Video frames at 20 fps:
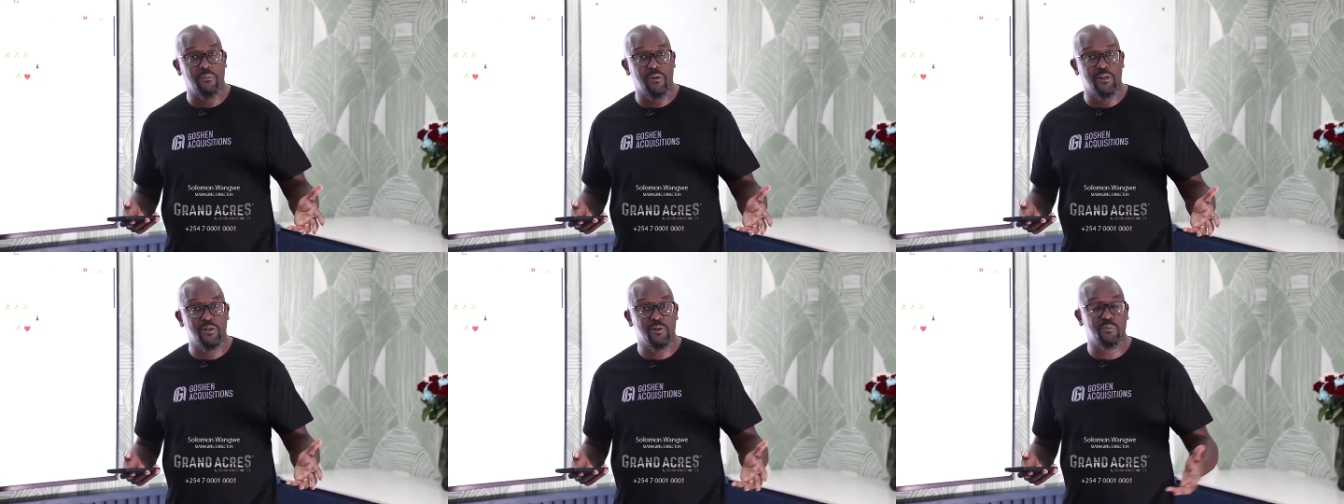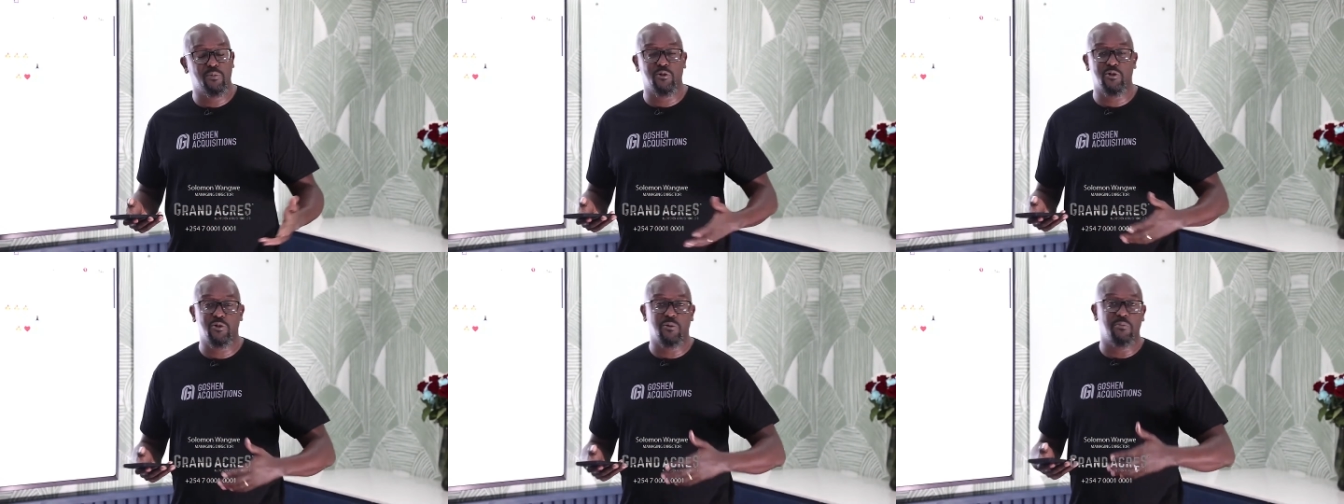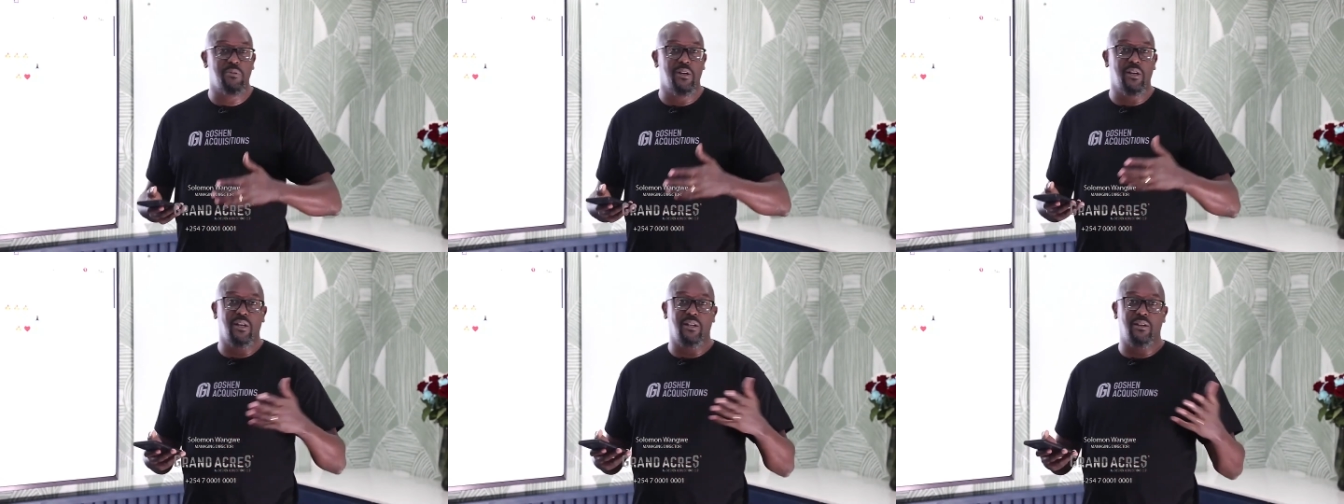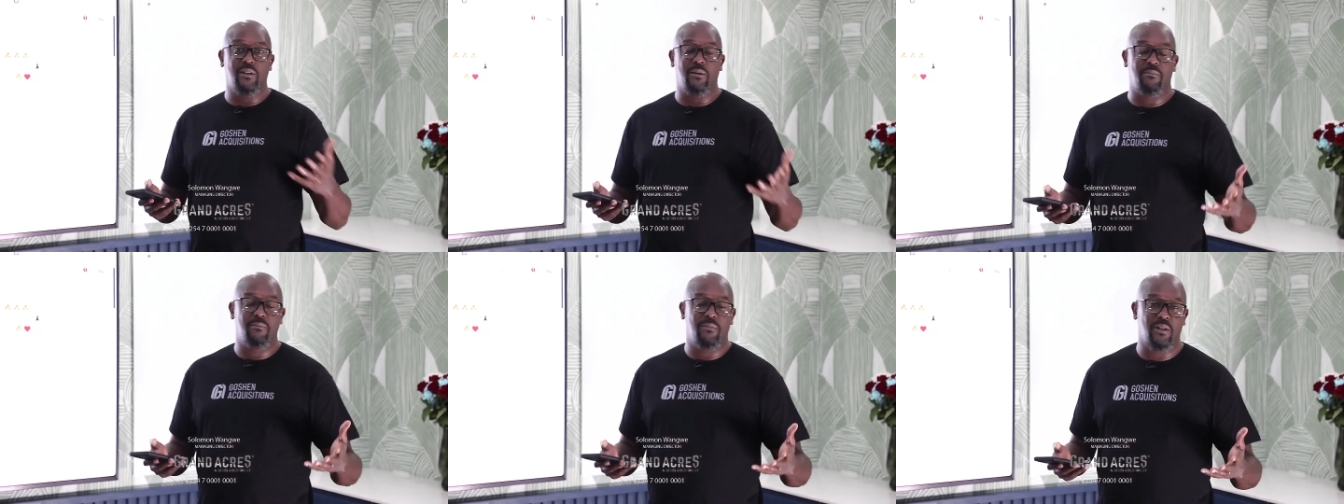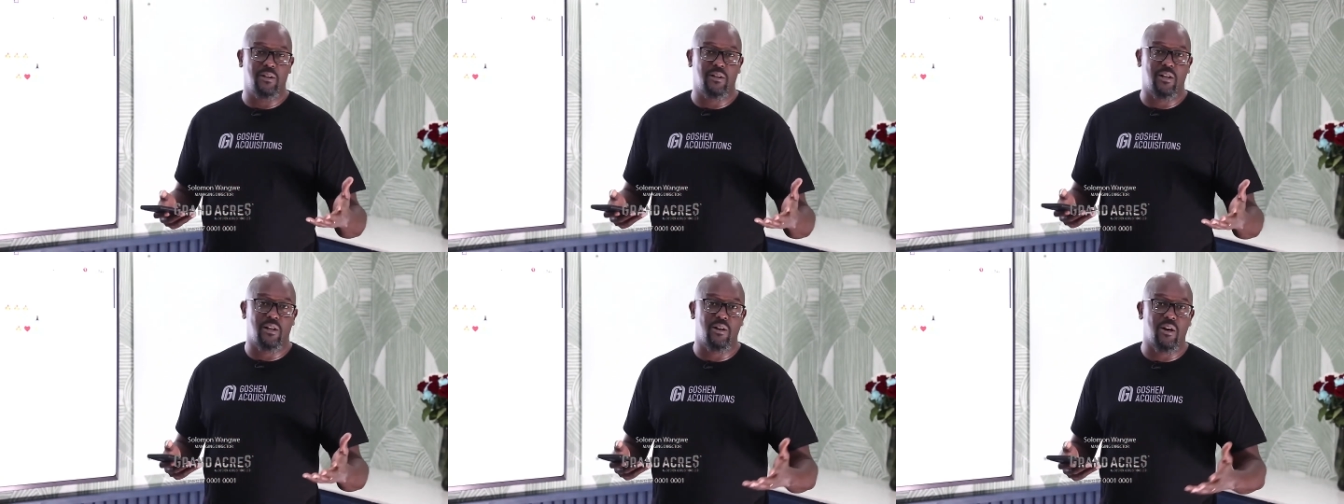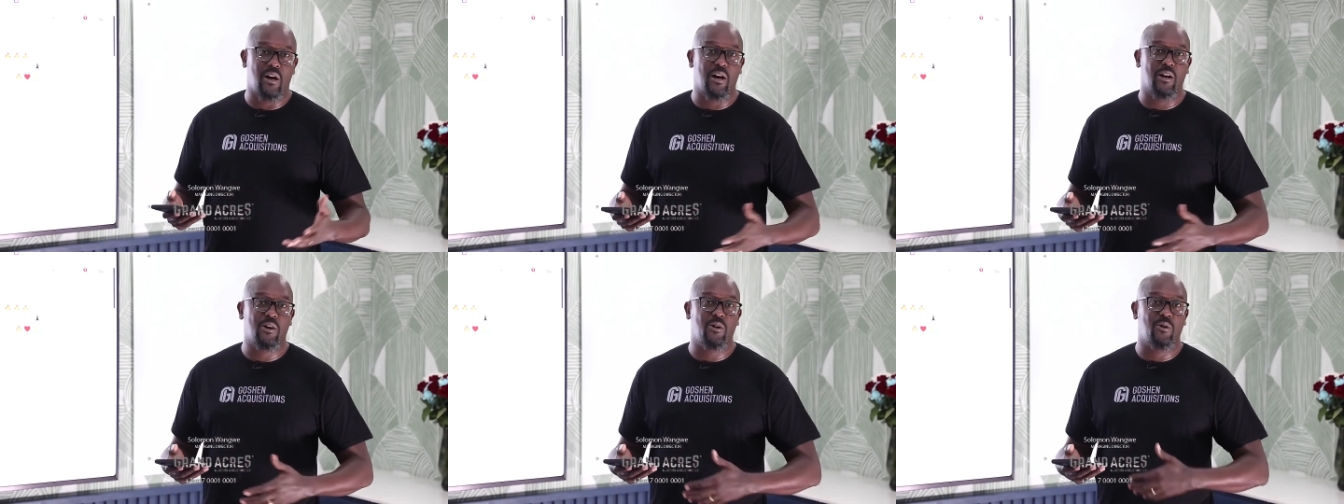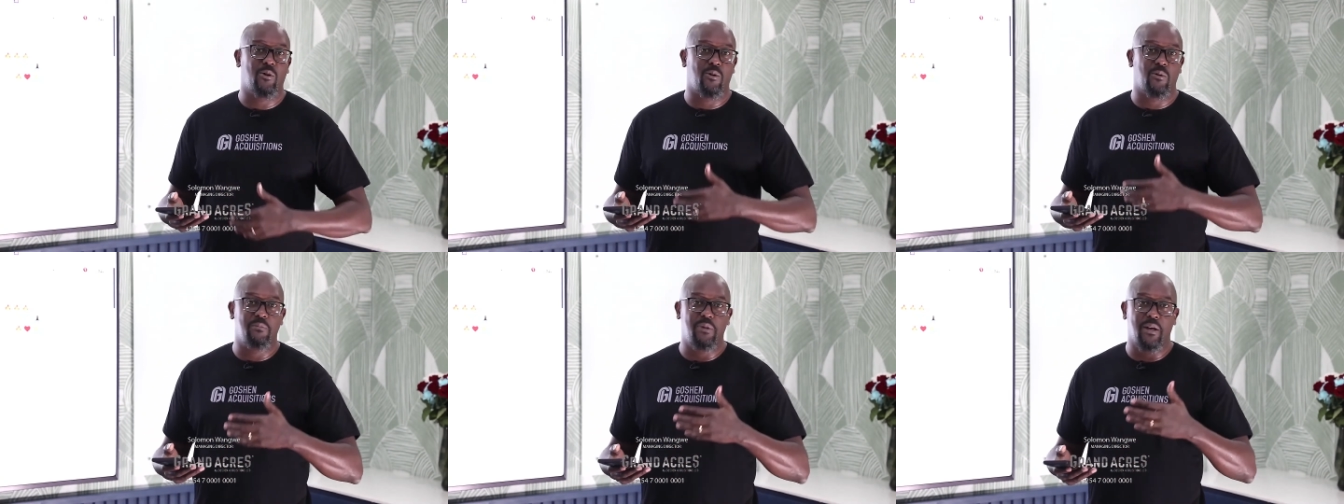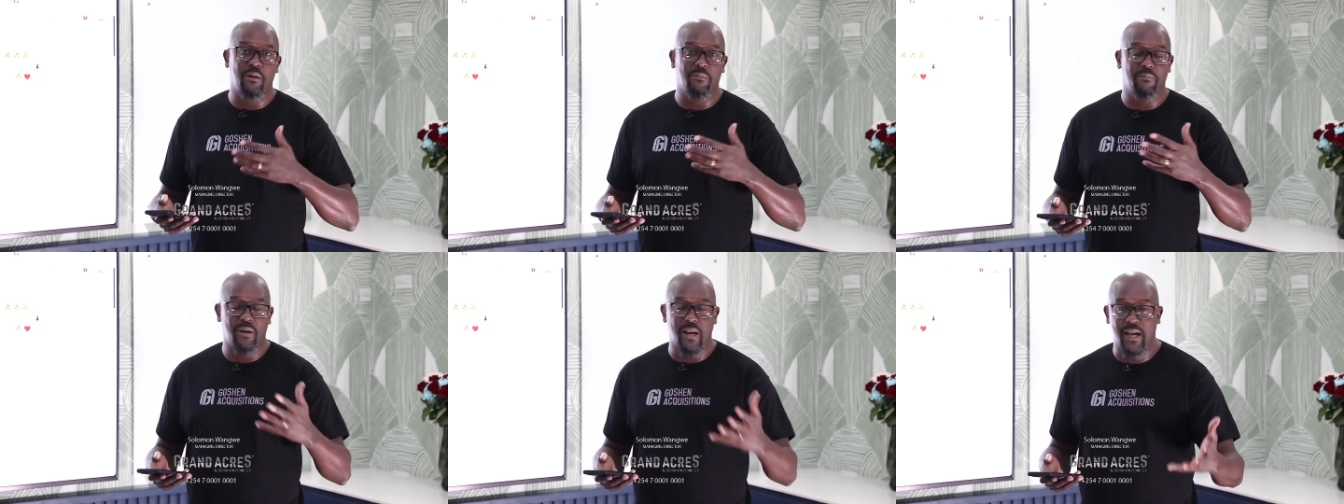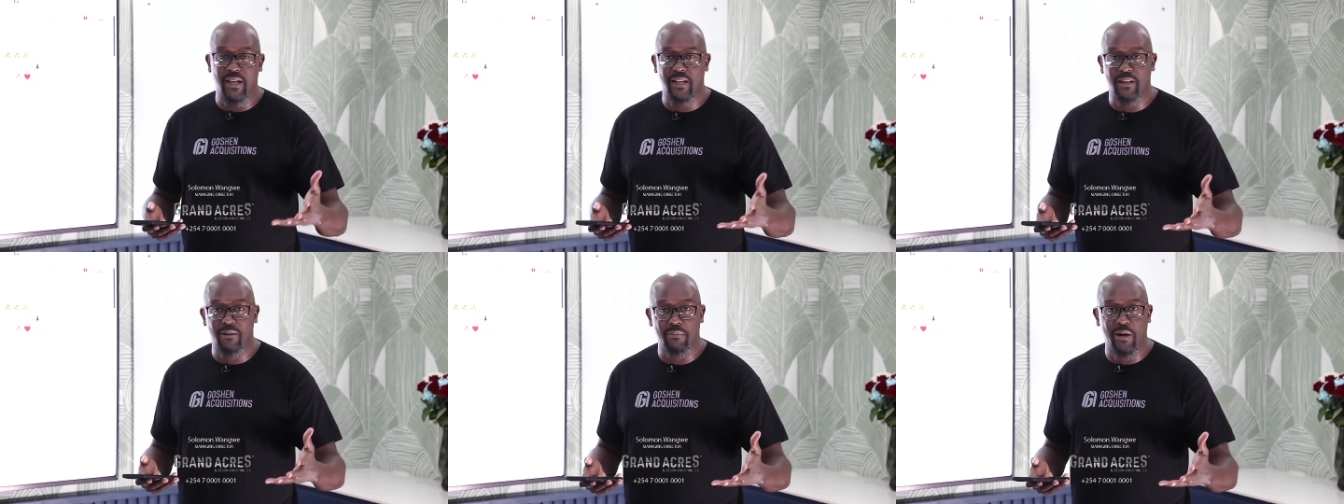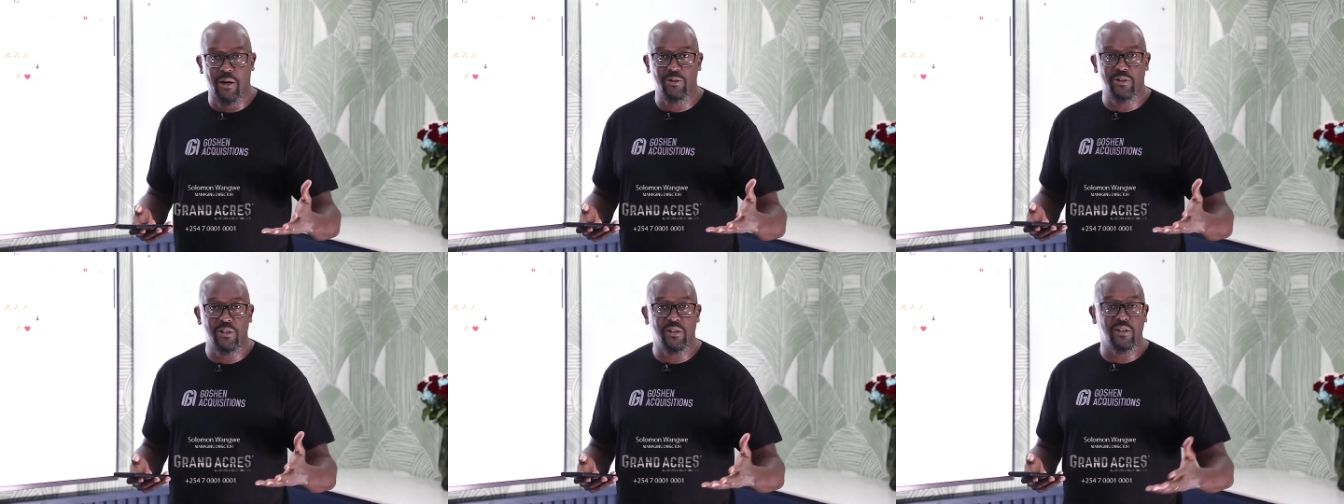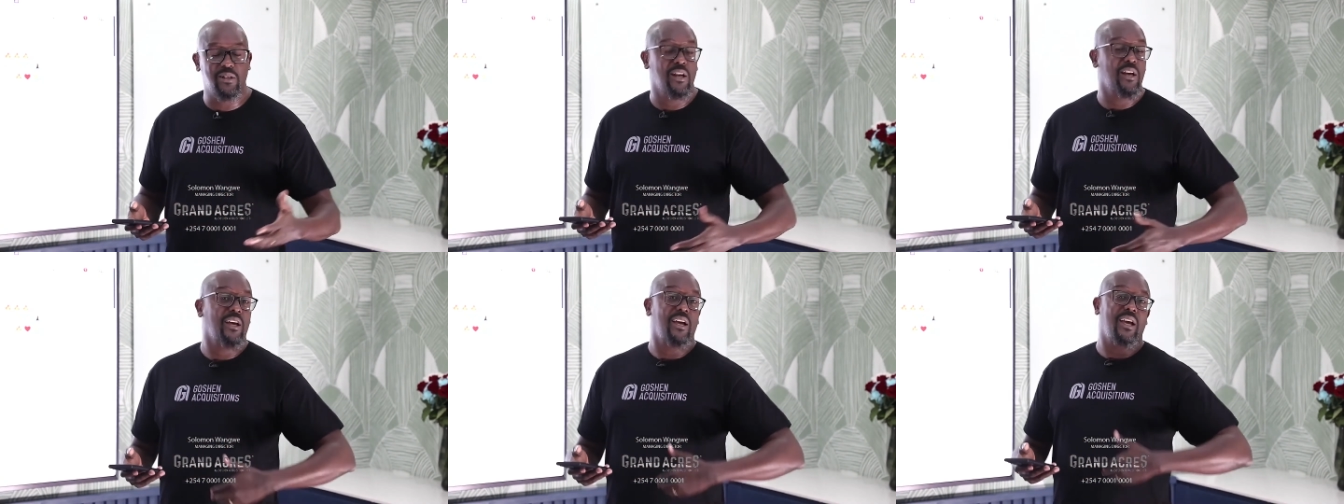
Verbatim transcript: as opposed to being in the in the dark or being blind about it,